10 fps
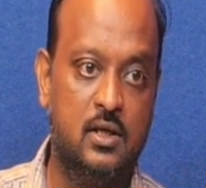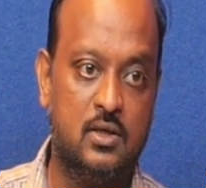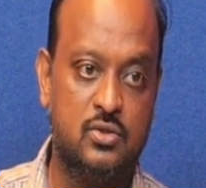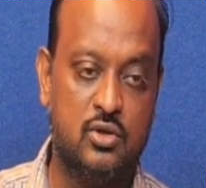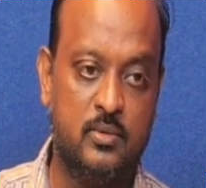
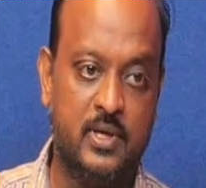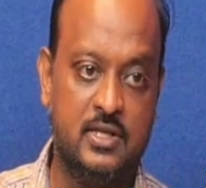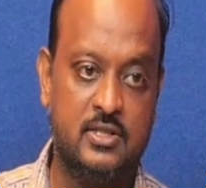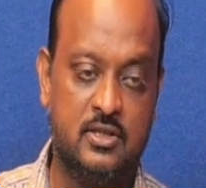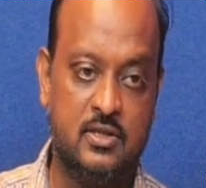sodium
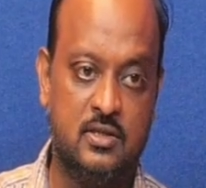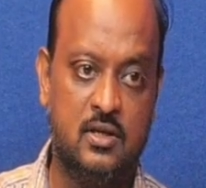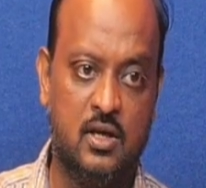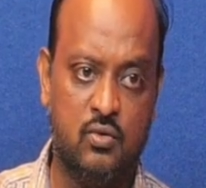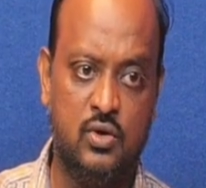ion channel
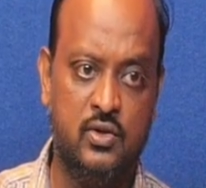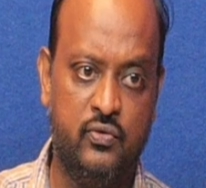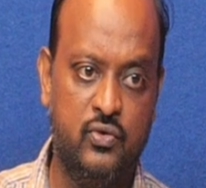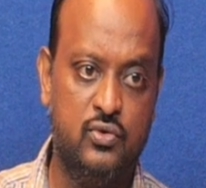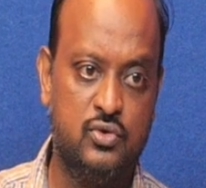or only
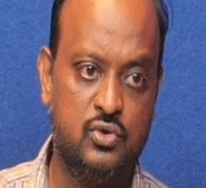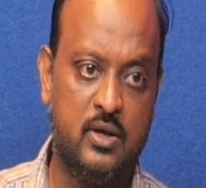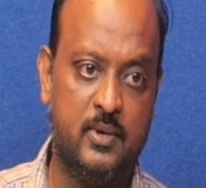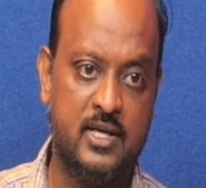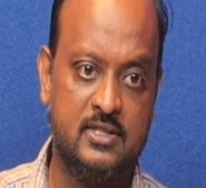few
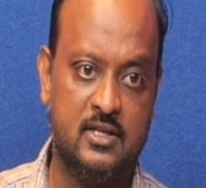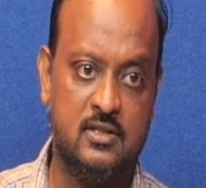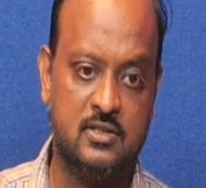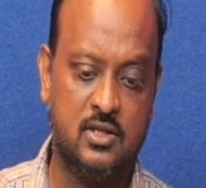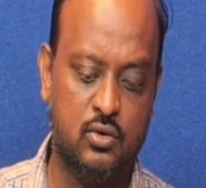sodium ion
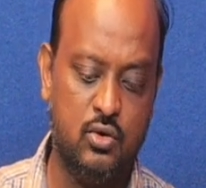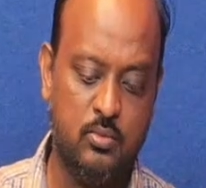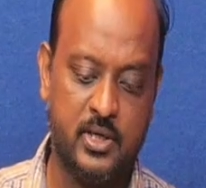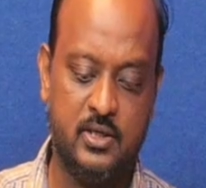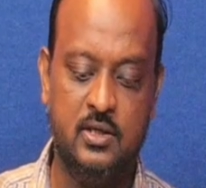channels are
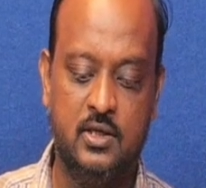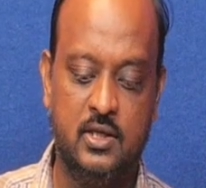open.